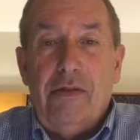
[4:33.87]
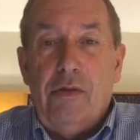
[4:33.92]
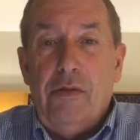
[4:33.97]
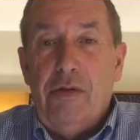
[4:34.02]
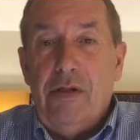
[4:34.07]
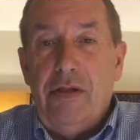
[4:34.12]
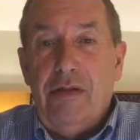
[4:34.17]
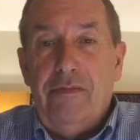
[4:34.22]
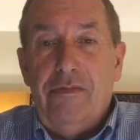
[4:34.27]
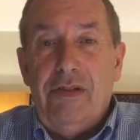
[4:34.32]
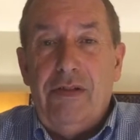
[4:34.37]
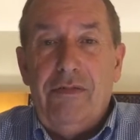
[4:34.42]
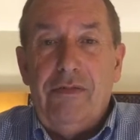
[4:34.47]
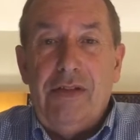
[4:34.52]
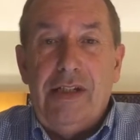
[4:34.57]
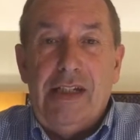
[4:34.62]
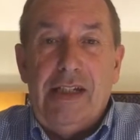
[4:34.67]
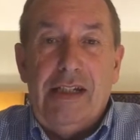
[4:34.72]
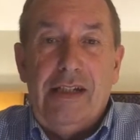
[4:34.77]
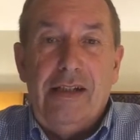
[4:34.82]
or the
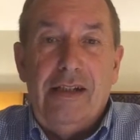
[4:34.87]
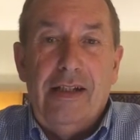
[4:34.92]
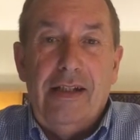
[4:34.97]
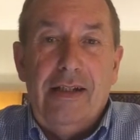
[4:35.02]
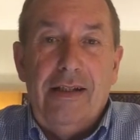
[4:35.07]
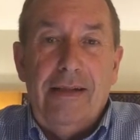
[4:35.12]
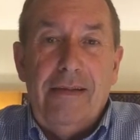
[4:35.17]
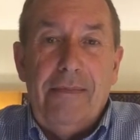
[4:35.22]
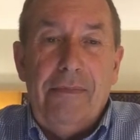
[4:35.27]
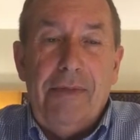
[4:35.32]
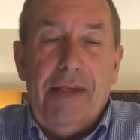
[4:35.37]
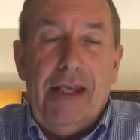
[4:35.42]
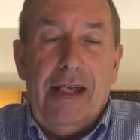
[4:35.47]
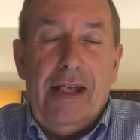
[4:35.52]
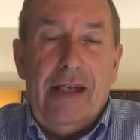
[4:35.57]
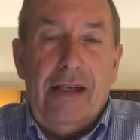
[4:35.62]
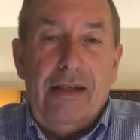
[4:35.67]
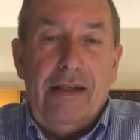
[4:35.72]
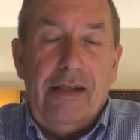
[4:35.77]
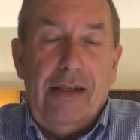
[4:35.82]
15
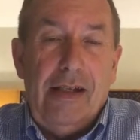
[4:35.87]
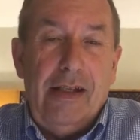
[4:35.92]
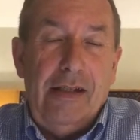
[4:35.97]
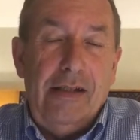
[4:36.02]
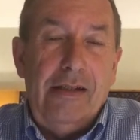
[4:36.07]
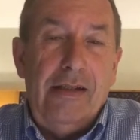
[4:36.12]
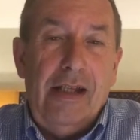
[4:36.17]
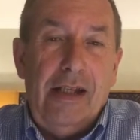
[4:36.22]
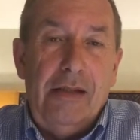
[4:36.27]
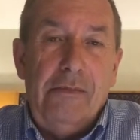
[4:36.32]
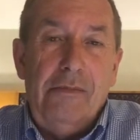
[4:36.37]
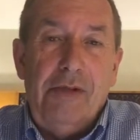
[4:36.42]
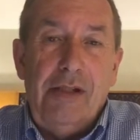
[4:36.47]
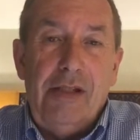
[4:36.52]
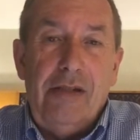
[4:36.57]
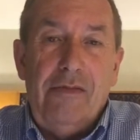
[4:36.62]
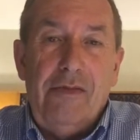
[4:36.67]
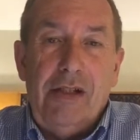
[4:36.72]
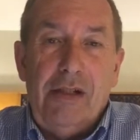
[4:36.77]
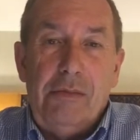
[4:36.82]
and tell them
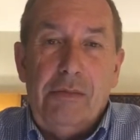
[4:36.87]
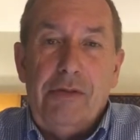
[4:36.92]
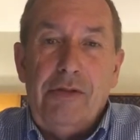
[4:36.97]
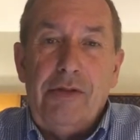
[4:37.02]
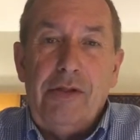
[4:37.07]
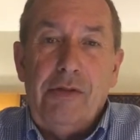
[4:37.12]
what's available.